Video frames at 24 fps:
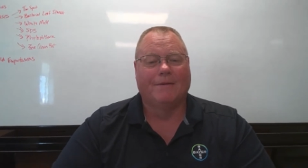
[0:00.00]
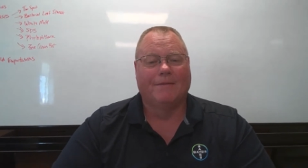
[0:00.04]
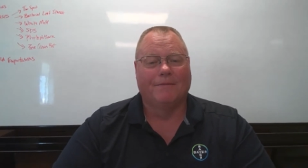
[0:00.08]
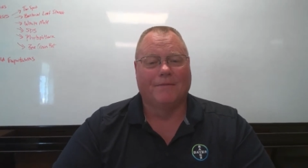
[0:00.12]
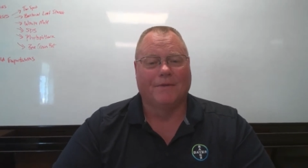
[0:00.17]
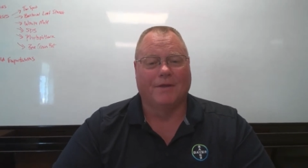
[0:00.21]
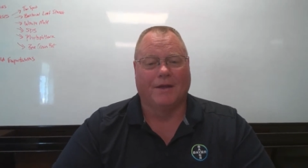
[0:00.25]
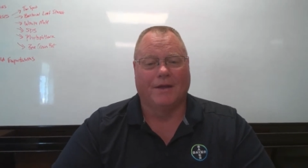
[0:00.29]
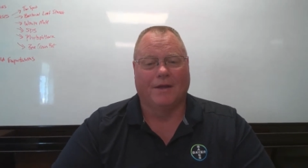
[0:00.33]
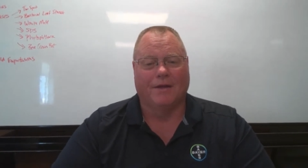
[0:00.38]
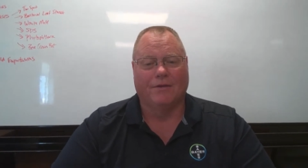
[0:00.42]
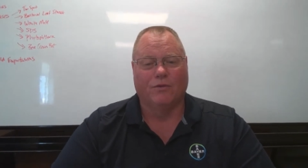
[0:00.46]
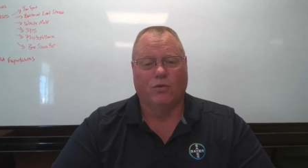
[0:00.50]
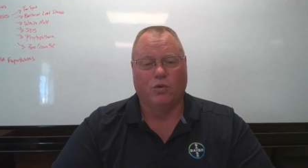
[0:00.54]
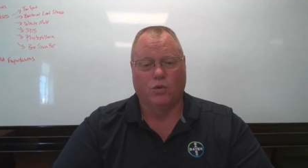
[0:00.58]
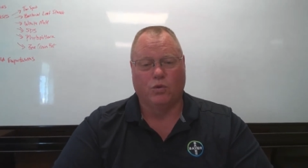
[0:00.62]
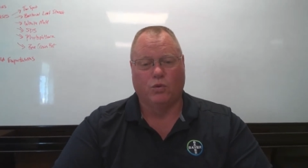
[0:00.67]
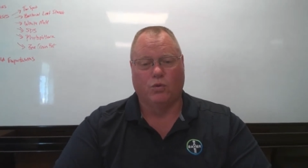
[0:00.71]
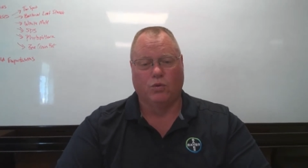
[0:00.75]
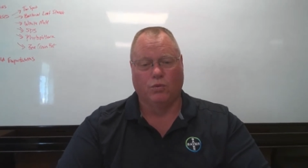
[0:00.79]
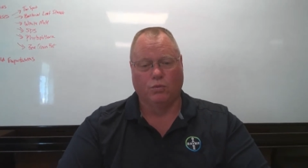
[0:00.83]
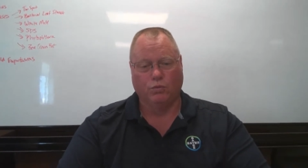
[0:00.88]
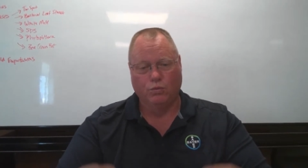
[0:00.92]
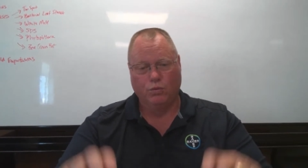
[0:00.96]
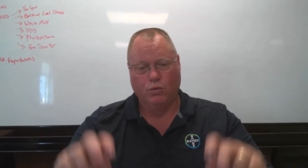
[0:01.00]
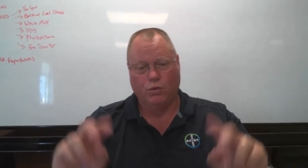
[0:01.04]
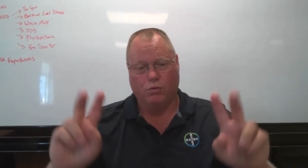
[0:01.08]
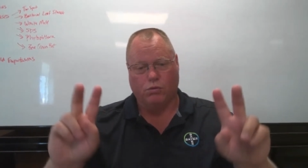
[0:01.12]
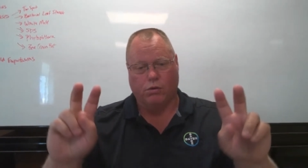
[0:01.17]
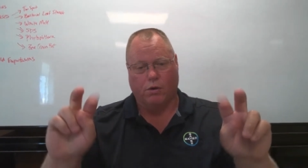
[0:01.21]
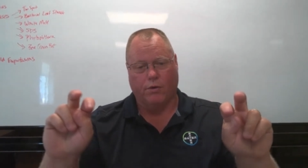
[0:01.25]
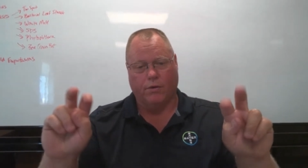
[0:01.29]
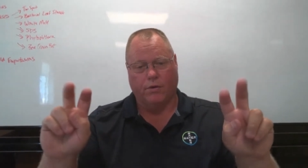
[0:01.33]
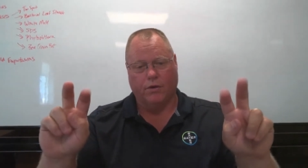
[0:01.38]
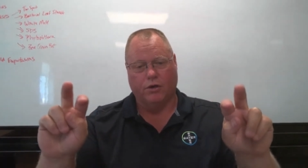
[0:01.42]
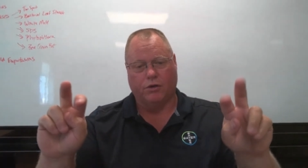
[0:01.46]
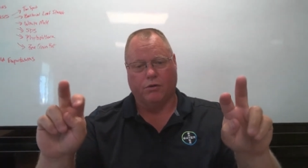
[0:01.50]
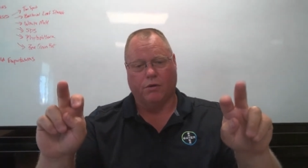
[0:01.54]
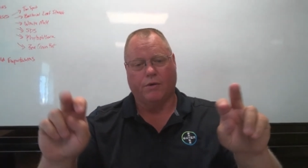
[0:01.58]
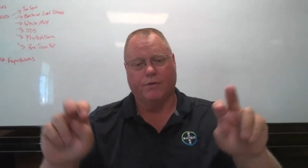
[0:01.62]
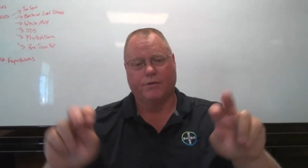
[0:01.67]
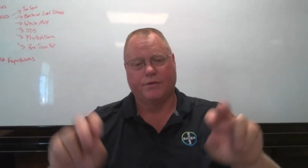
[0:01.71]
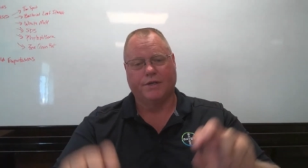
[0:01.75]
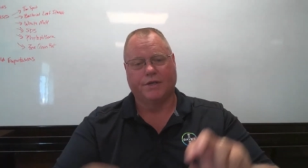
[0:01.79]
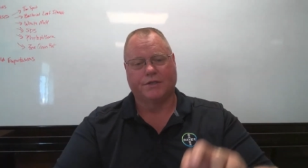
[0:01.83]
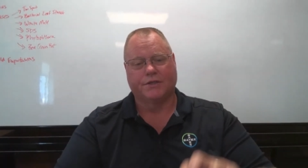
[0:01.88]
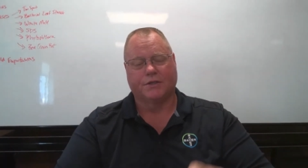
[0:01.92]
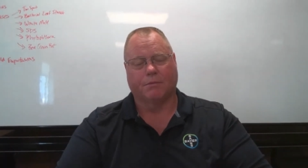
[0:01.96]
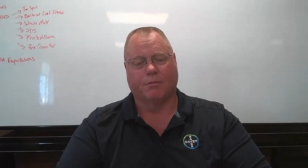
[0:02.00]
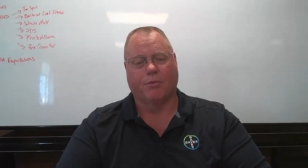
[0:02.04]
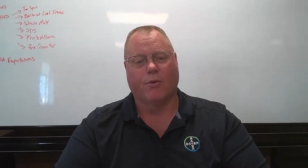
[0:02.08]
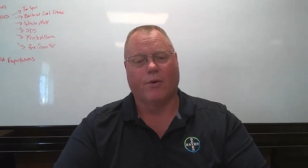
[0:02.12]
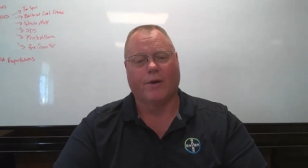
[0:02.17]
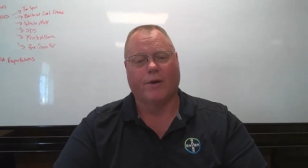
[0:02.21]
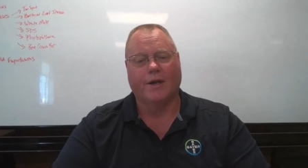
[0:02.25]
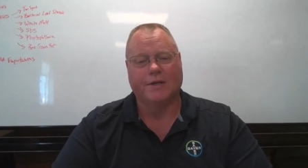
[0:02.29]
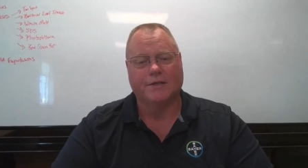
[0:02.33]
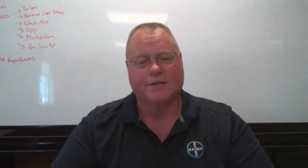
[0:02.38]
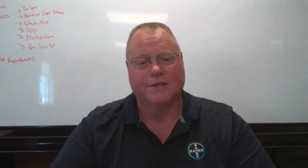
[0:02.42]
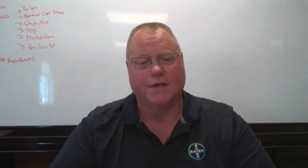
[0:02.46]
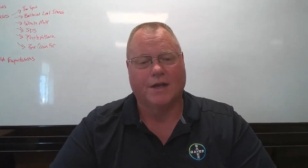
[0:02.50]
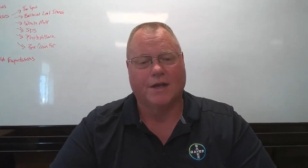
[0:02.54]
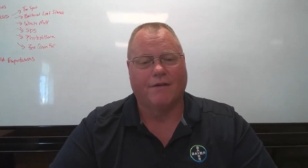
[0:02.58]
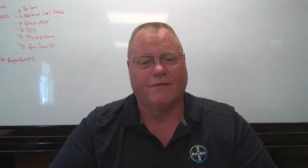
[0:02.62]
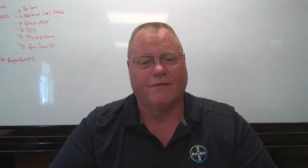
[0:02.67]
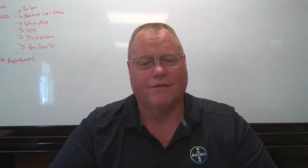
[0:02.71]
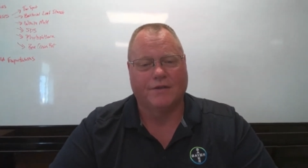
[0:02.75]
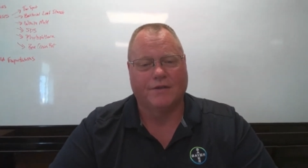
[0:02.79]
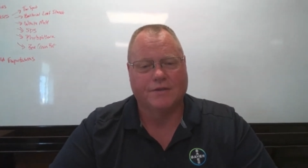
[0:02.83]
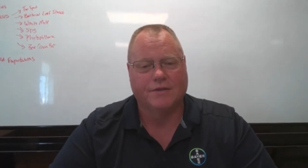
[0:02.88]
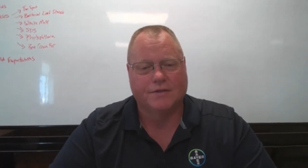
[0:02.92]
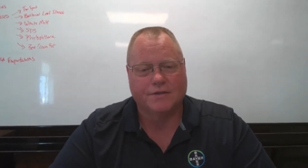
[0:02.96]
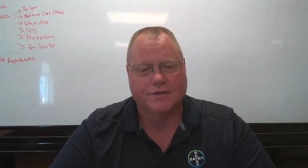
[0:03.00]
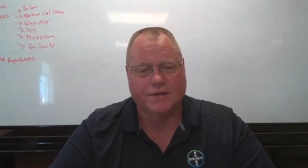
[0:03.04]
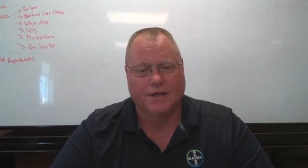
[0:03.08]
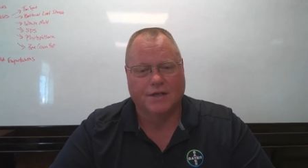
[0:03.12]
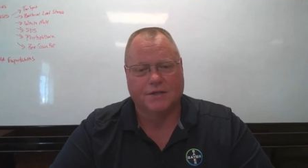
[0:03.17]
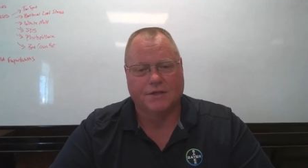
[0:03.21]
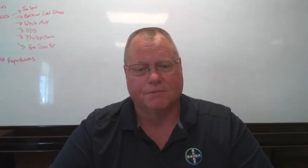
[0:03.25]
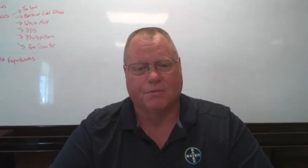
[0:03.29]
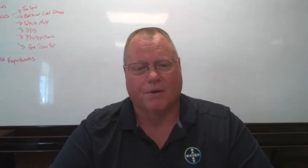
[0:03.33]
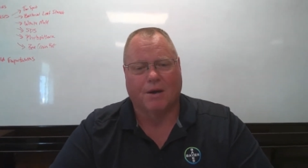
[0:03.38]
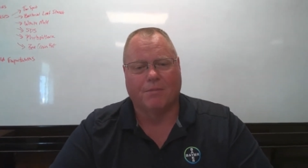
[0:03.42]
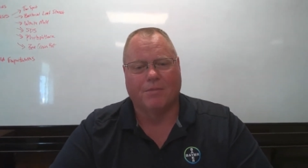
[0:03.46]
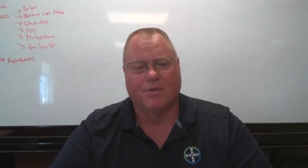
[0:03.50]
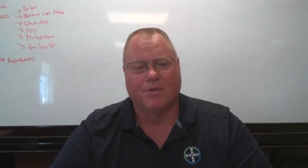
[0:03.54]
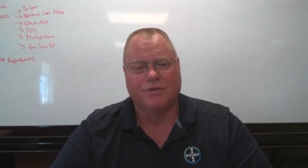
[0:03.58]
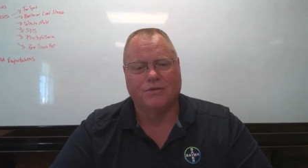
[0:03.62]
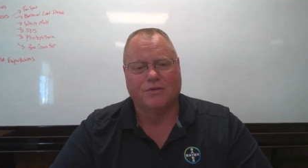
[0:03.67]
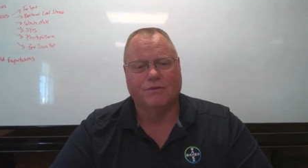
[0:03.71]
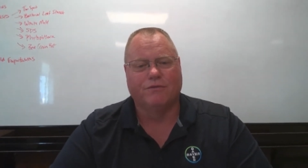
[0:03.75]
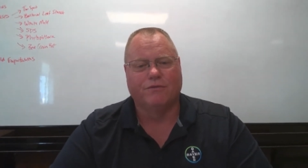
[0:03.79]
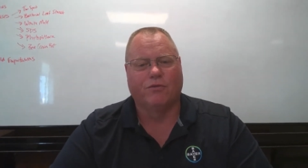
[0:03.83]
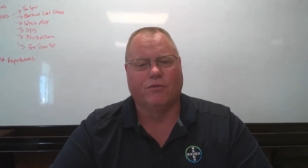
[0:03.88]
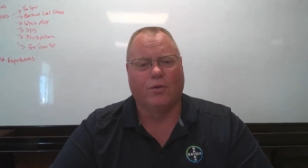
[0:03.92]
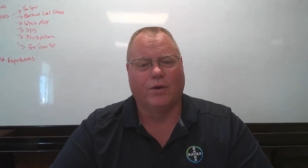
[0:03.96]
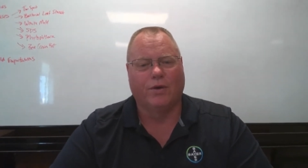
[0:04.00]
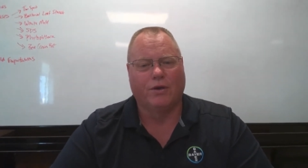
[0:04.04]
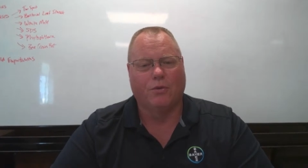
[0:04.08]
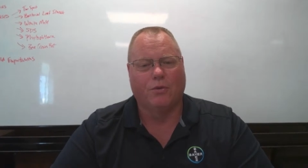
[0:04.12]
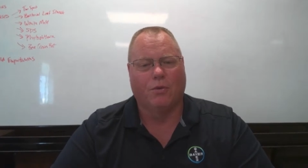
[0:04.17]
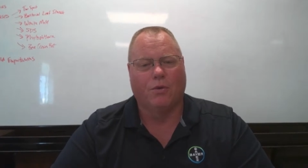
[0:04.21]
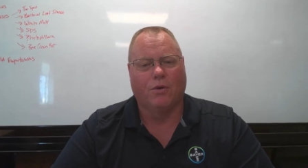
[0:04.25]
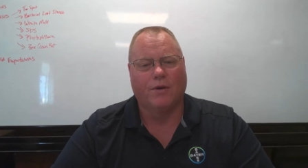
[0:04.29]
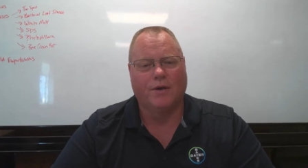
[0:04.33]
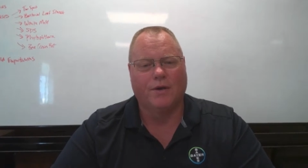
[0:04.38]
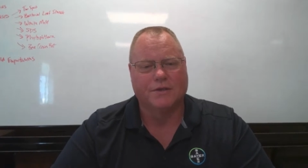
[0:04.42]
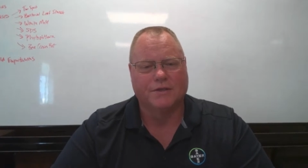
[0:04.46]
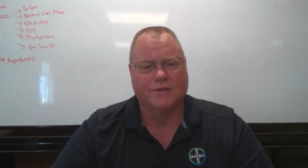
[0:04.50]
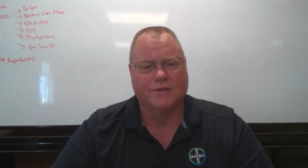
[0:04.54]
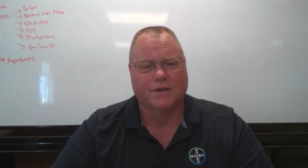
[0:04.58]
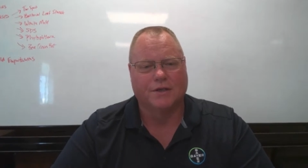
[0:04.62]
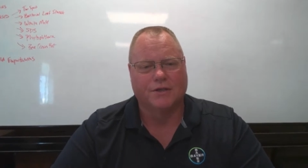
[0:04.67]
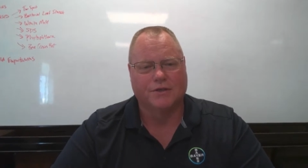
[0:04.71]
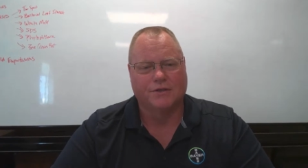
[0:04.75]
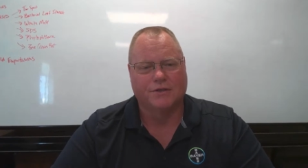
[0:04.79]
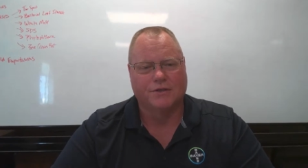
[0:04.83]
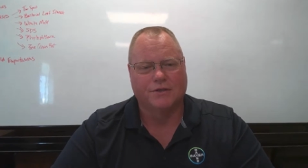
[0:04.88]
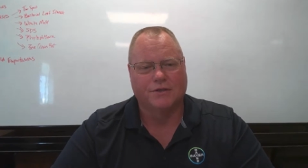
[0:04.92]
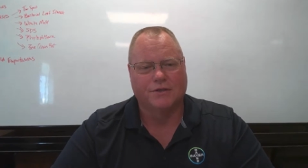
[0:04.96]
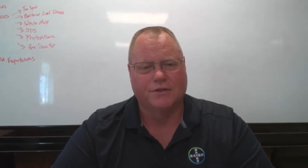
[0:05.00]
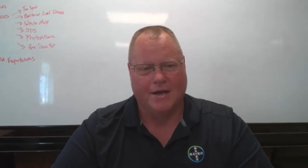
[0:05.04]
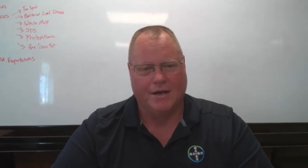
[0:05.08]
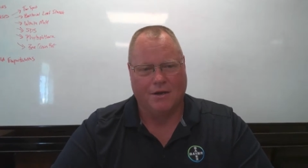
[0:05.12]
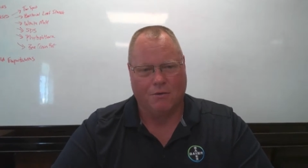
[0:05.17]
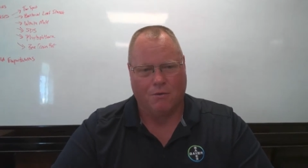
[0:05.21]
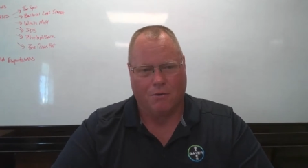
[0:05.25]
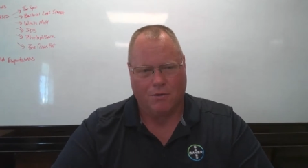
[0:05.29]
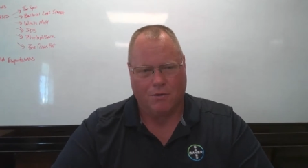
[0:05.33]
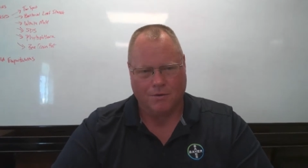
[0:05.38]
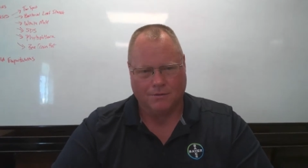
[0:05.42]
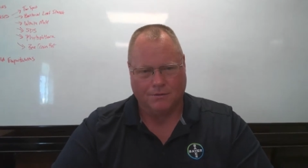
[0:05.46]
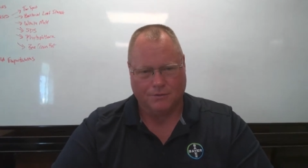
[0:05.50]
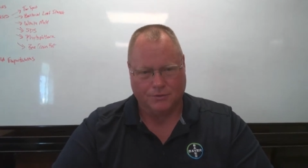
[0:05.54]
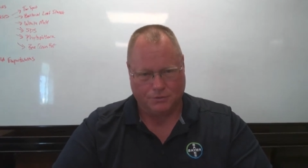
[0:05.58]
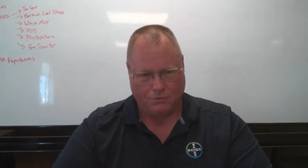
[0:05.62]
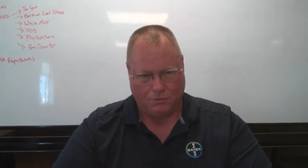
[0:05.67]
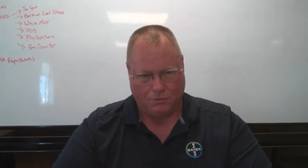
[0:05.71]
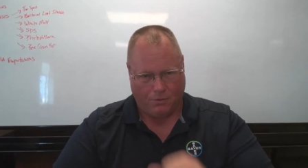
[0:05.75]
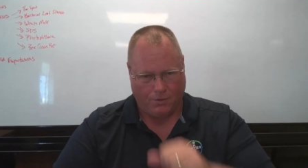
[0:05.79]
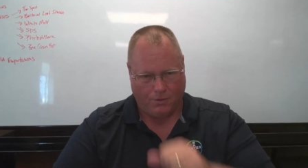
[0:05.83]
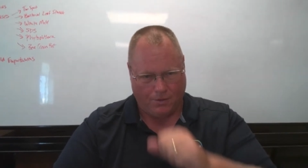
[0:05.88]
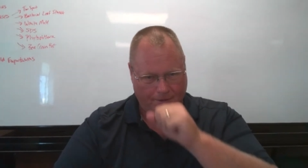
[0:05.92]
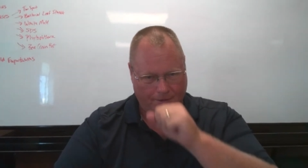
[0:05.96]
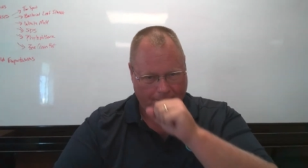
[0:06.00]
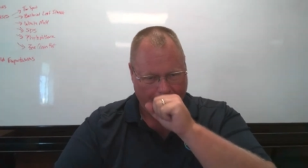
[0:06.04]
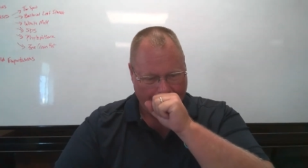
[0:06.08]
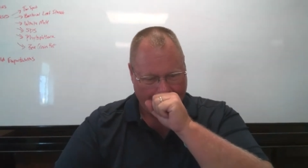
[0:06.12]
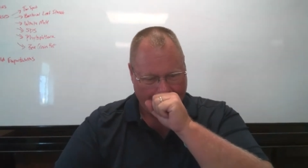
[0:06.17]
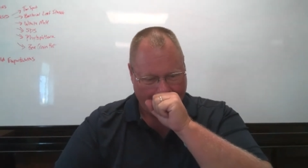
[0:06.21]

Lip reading: The quote unquote disappointing stuff is probably 240 corn instead of 280 corn.